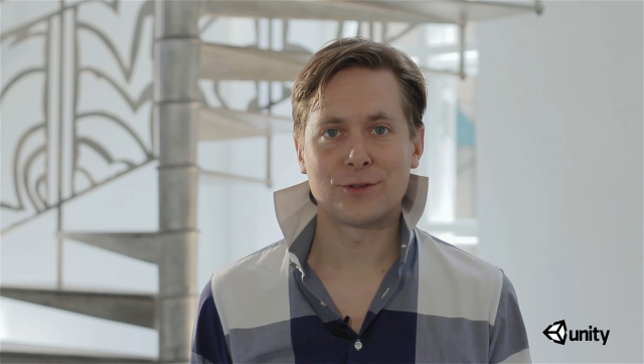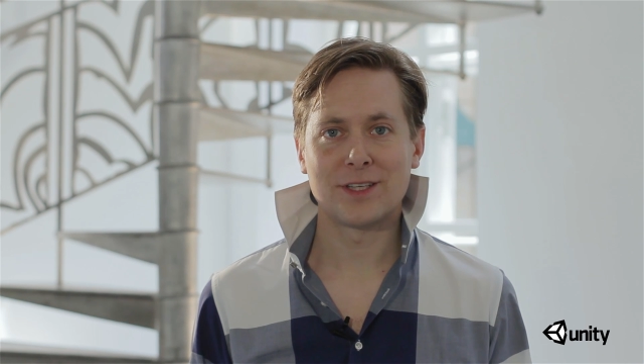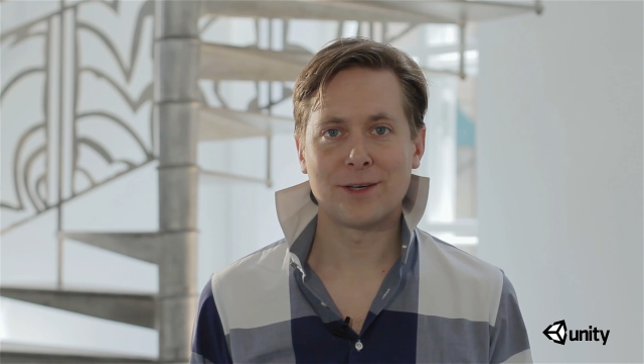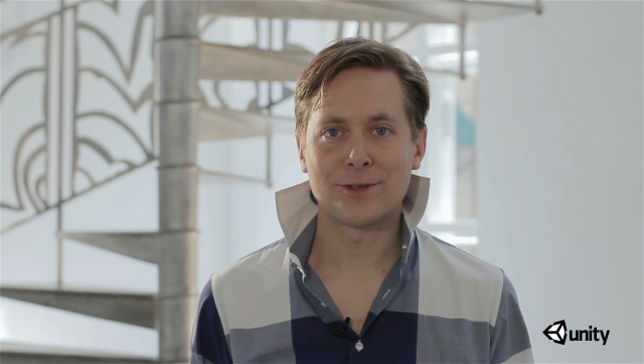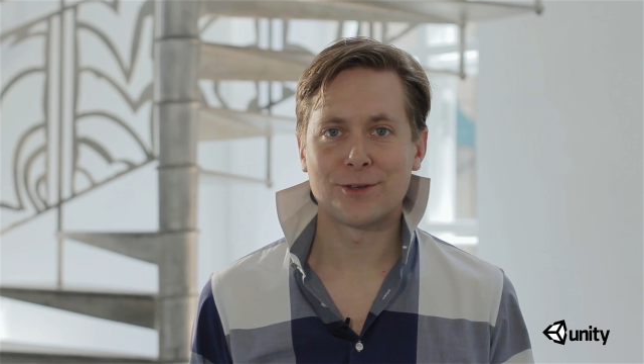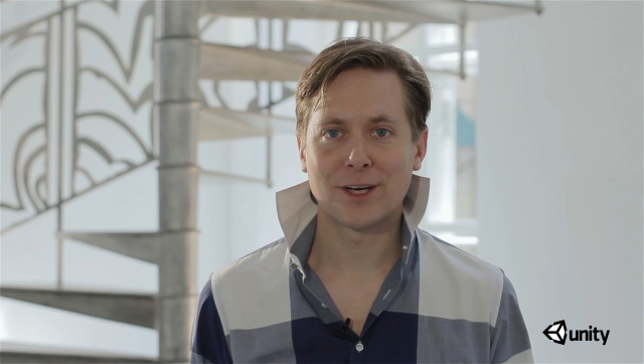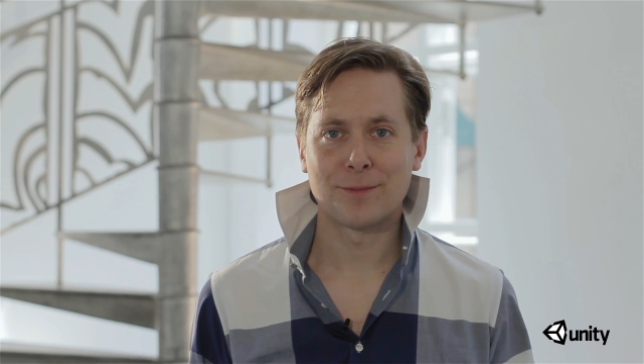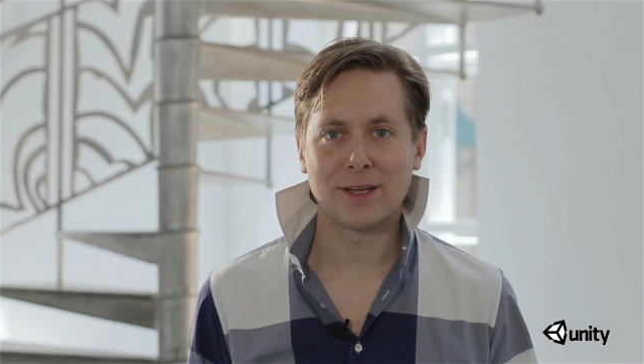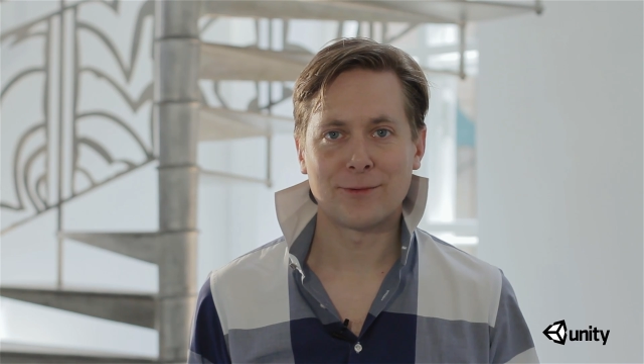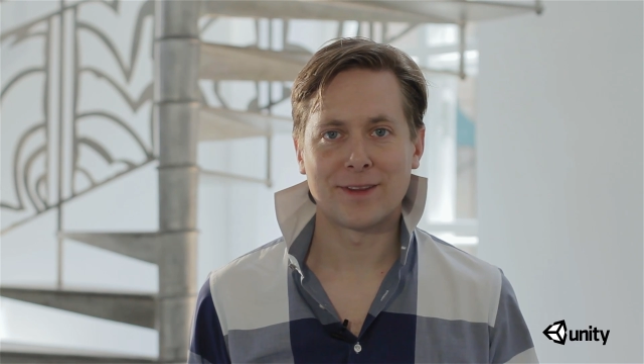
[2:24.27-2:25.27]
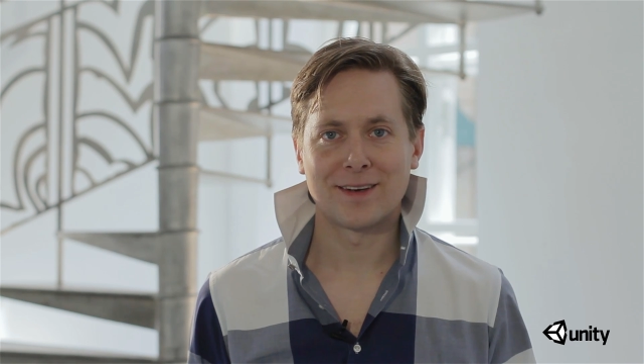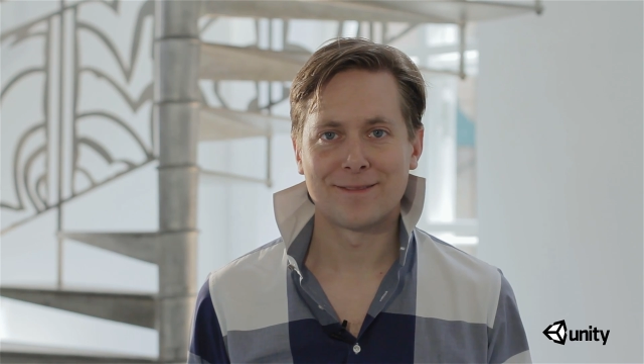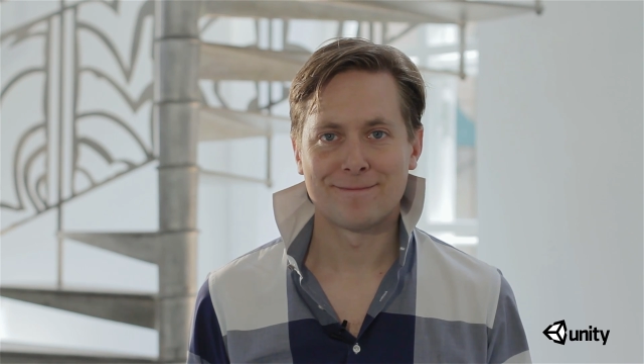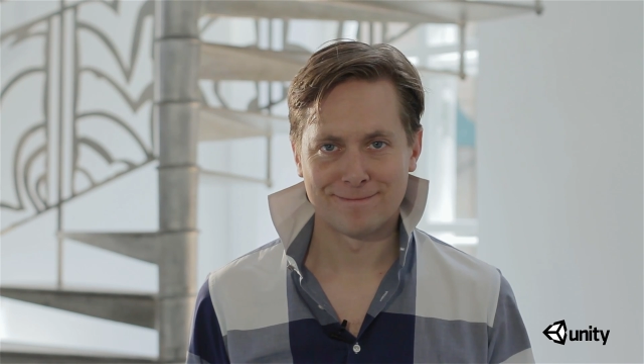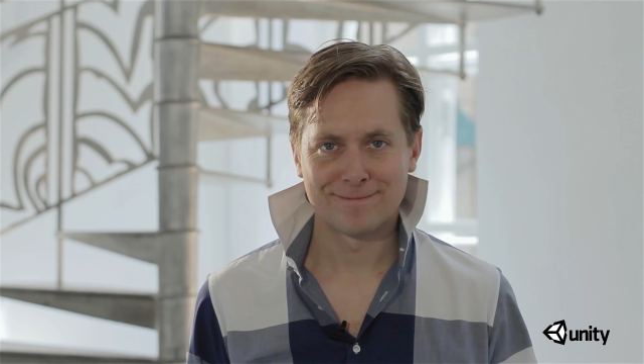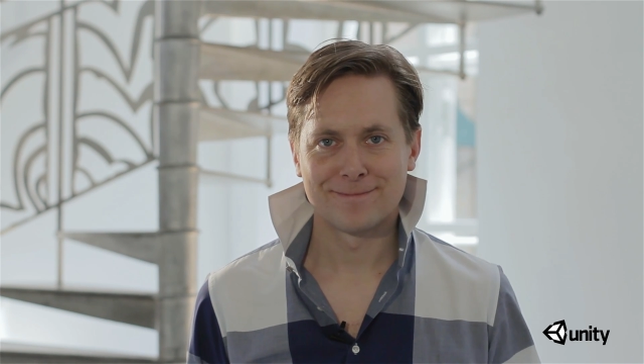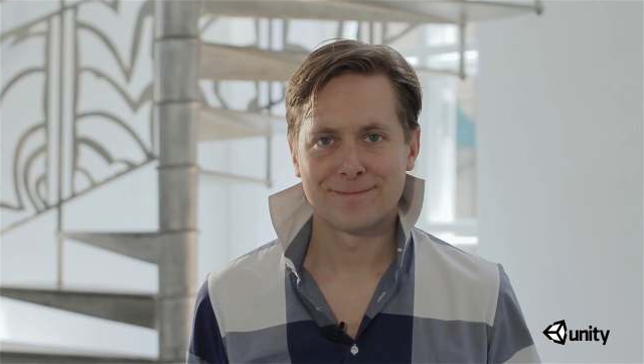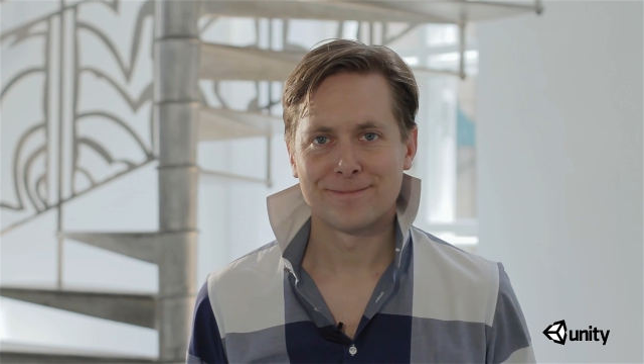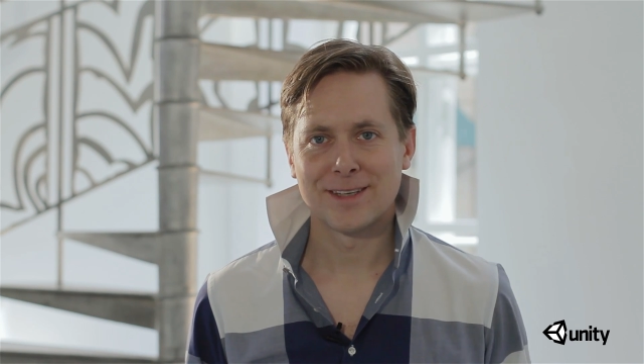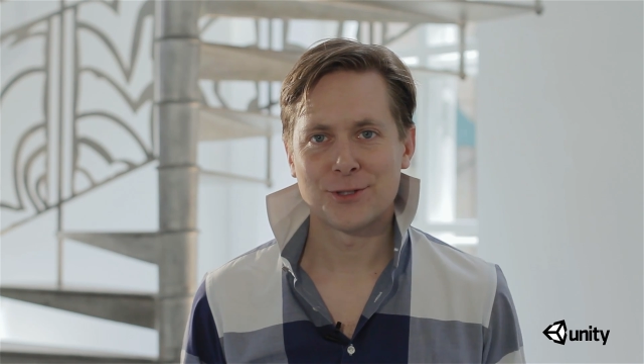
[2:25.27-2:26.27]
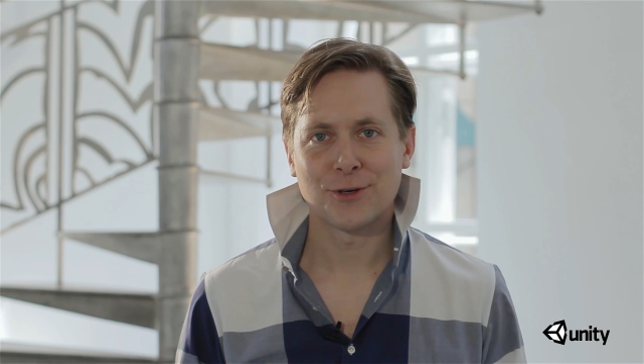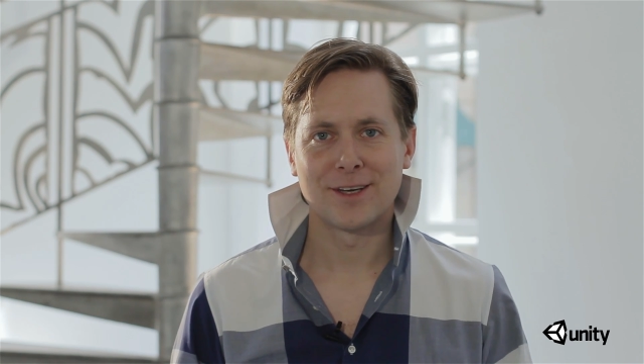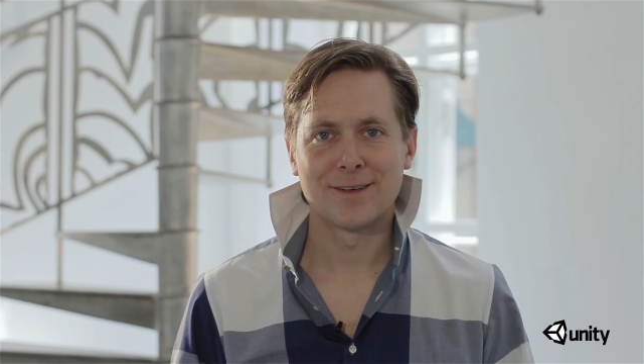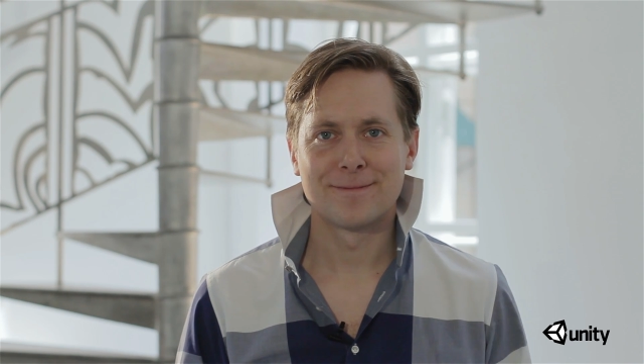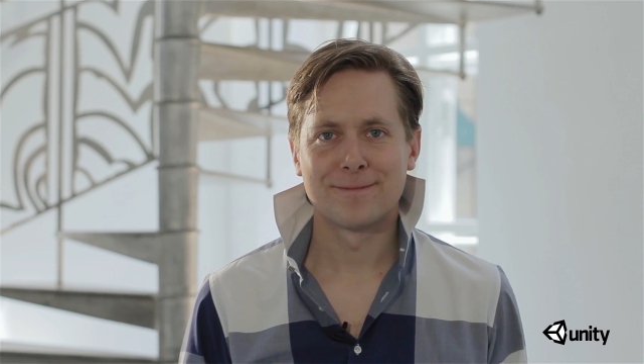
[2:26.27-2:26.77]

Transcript: to seeing what you're going to build with it. Enjoy.